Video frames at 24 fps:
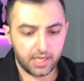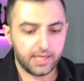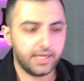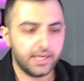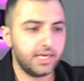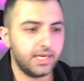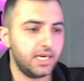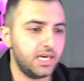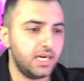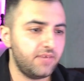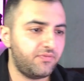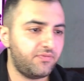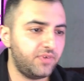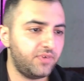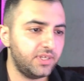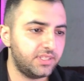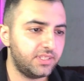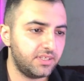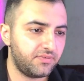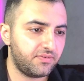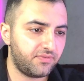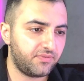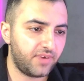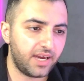If he
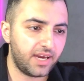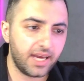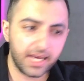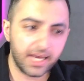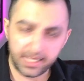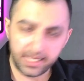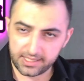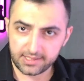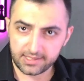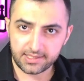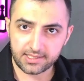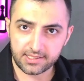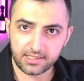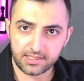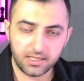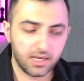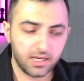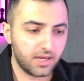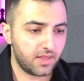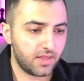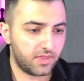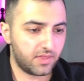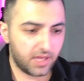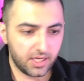defends,
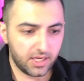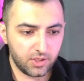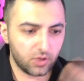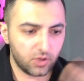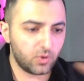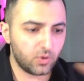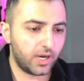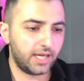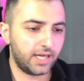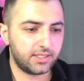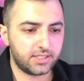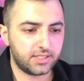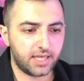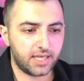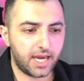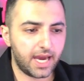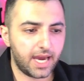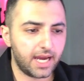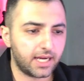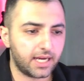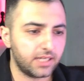then you attack,